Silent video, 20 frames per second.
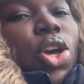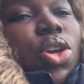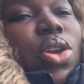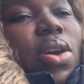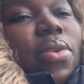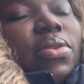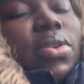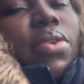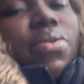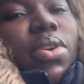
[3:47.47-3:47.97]
you
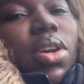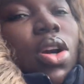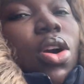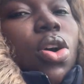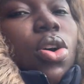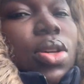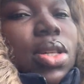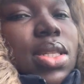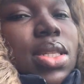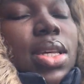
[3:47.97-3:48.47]
are giving
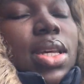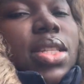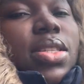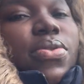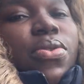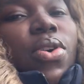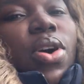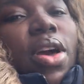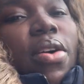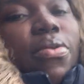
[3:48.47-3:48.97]
consent
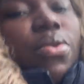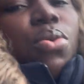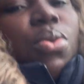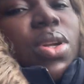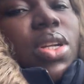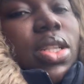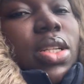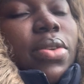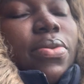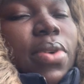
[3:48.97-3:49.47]
for
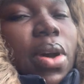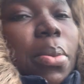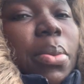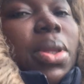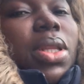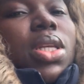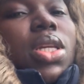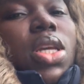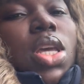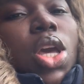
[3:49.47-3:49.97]
everyone in the
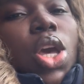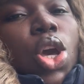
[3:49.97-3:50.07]
family